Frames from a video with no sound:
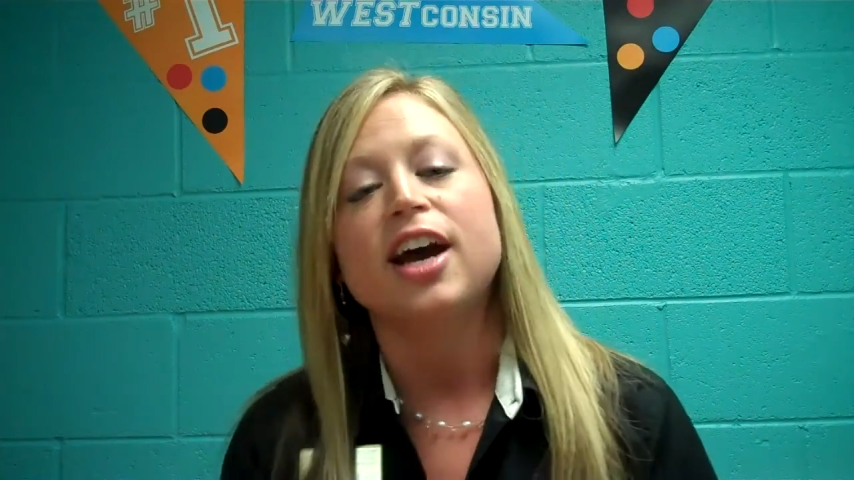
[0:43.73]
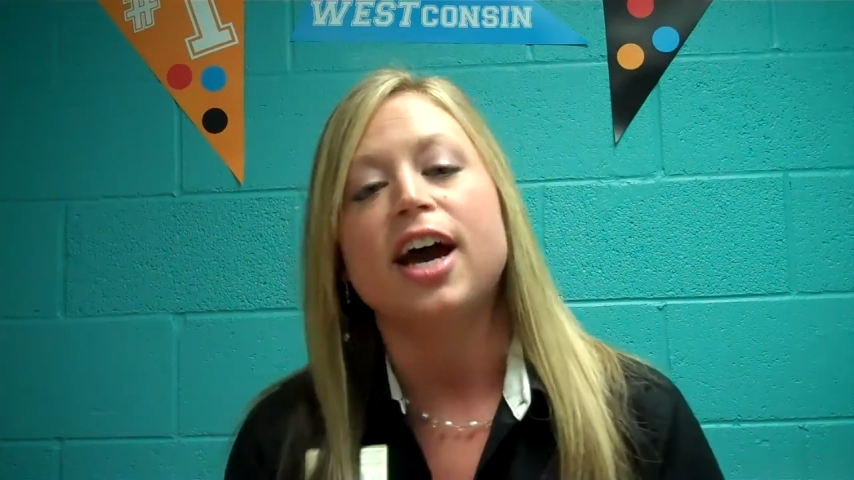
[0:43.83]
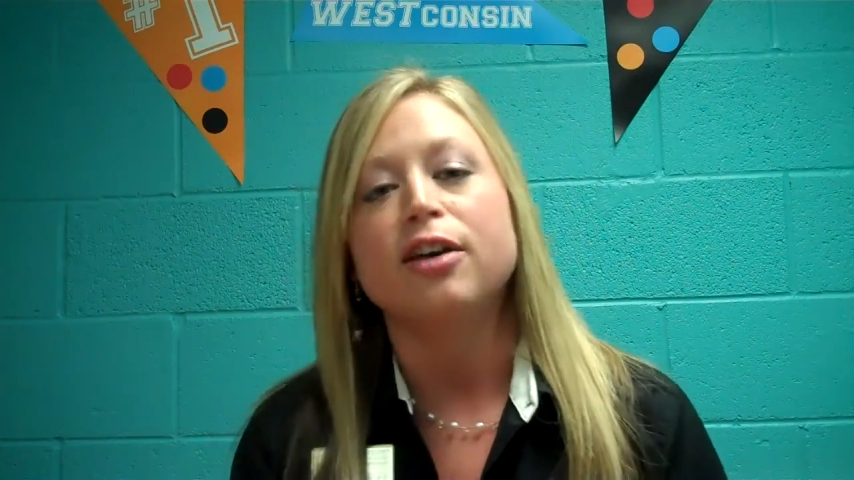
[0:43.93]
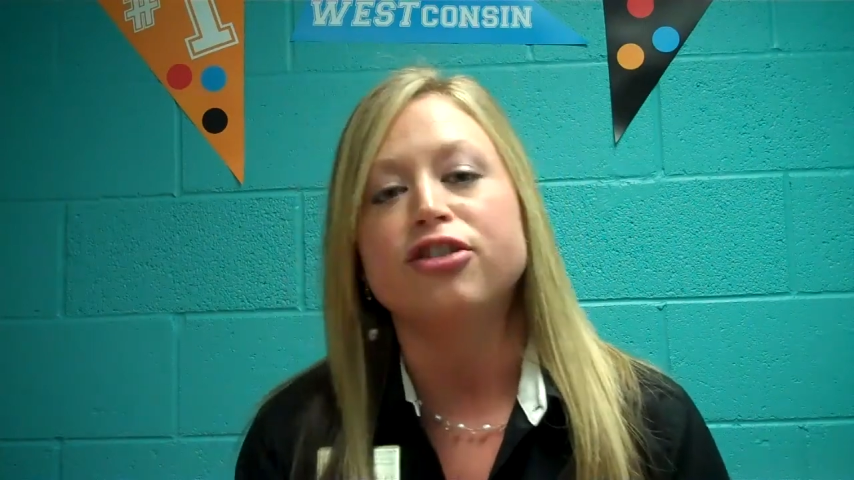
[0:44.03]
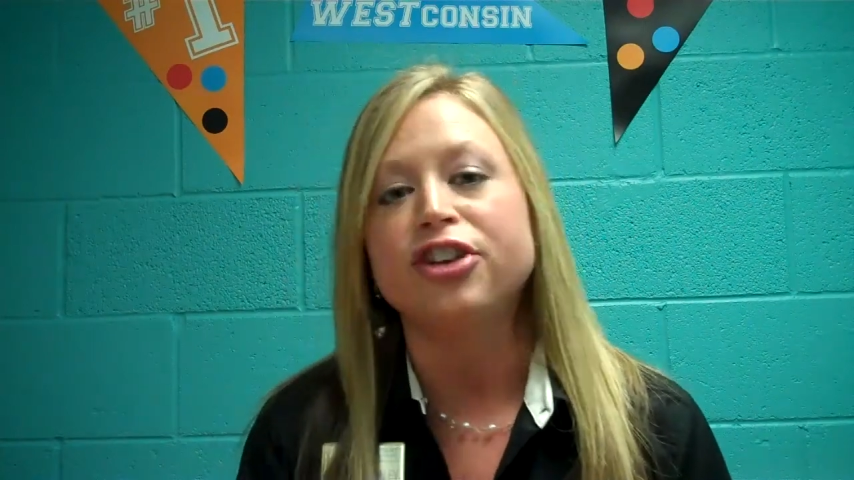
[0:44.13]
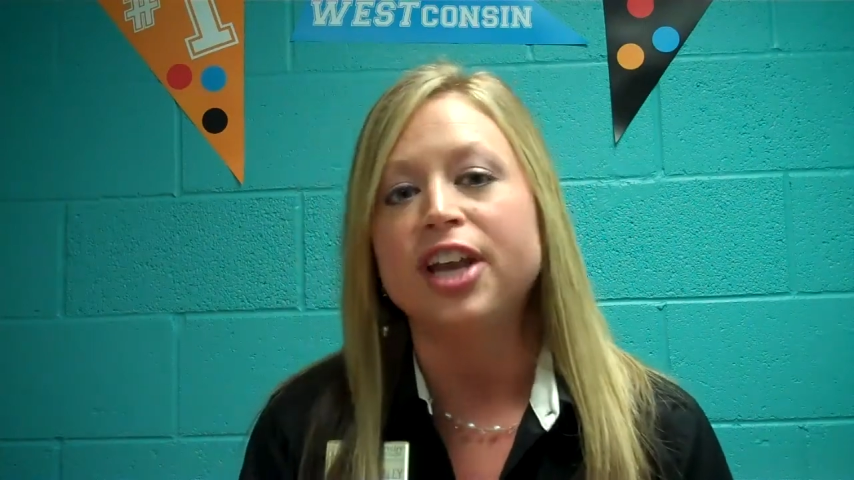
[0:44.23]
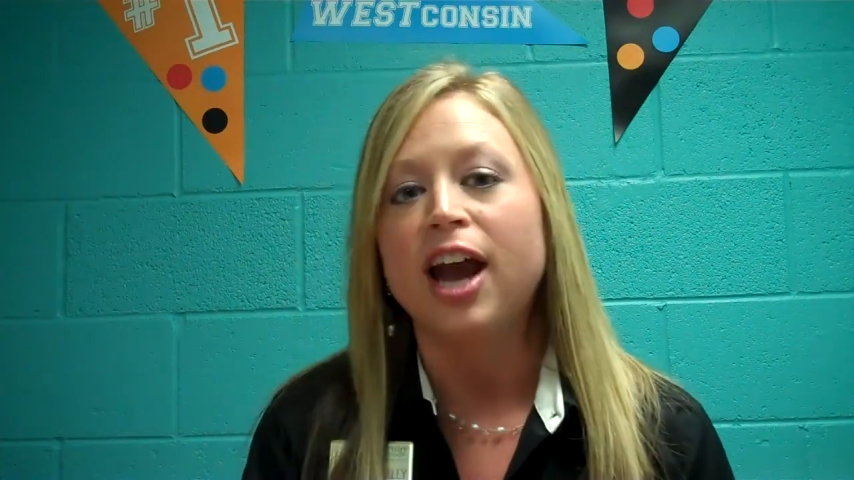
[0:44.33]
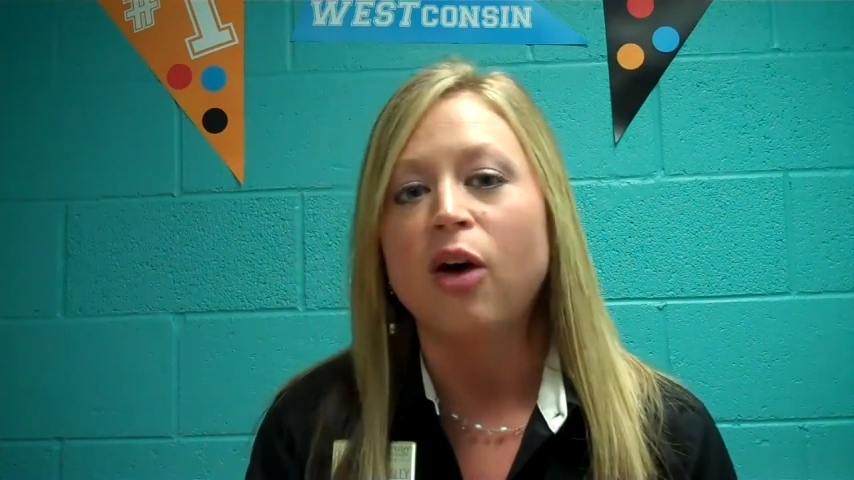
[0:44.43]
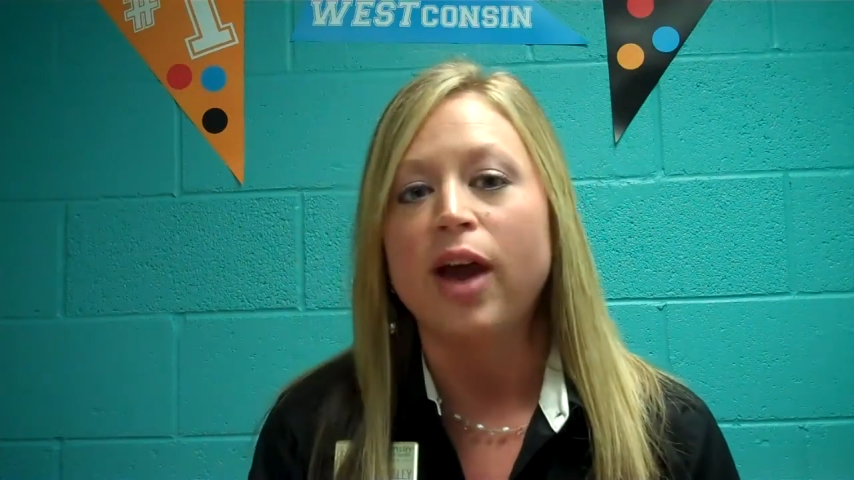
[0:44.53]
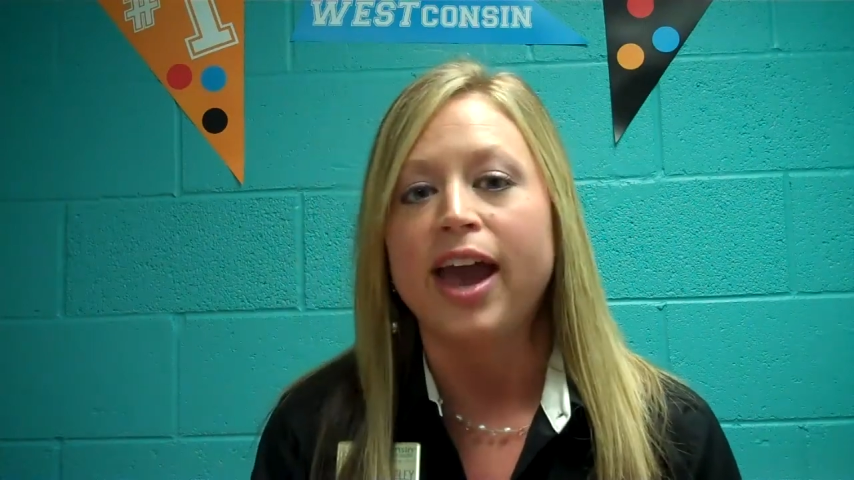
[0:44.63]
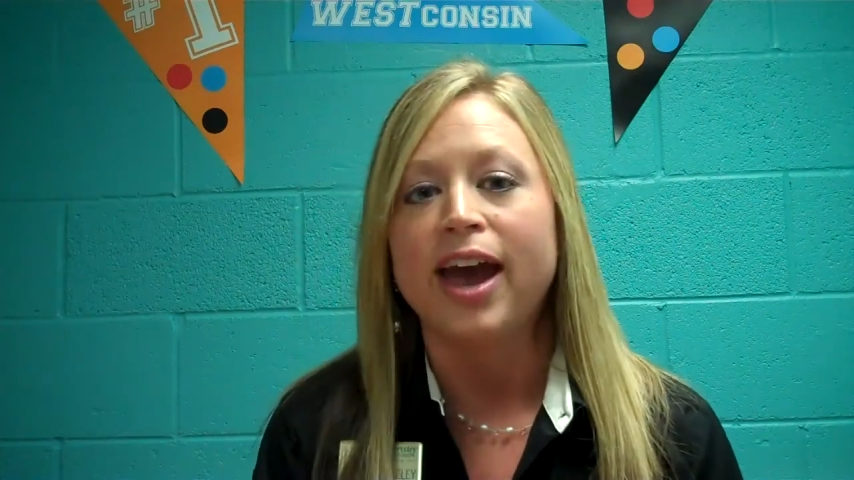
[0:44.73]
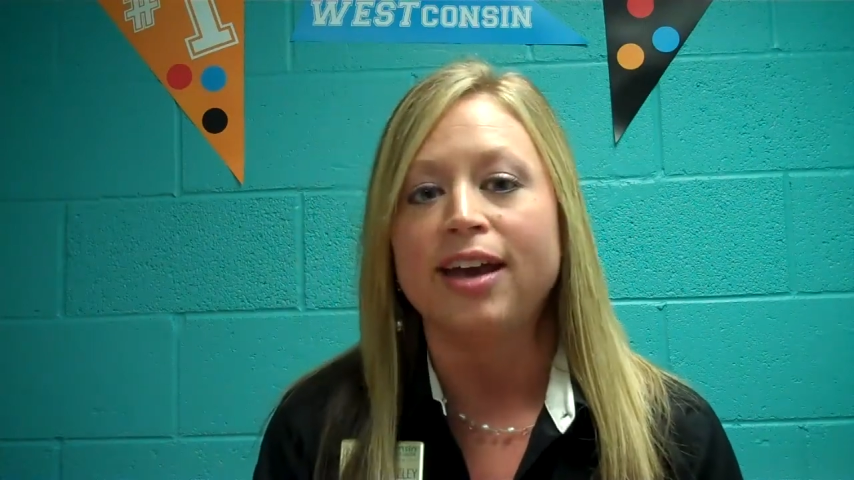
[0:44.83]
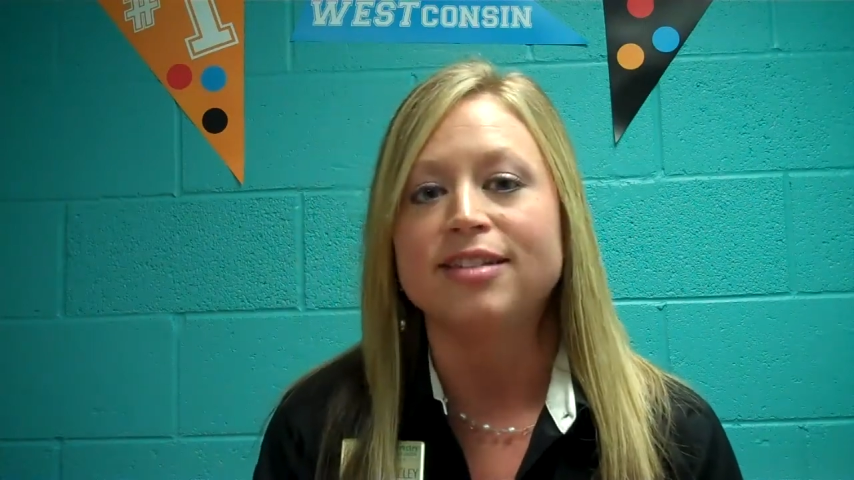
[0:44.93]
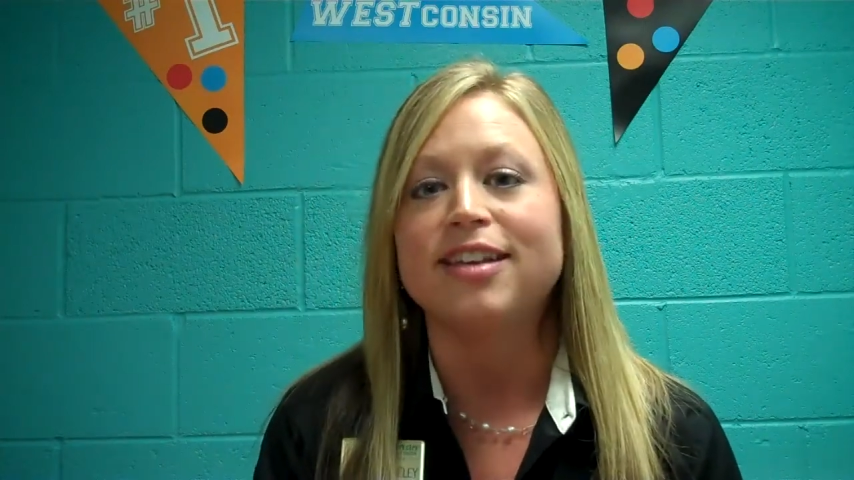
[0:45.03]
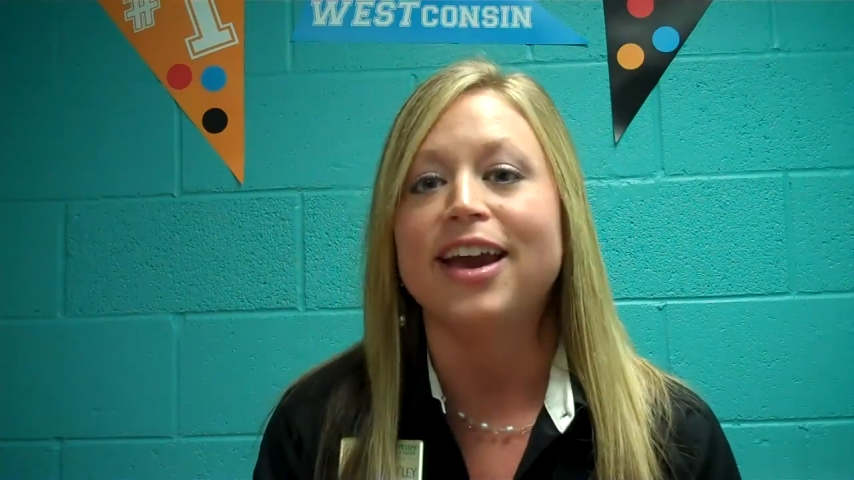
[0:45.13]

Uh, she now has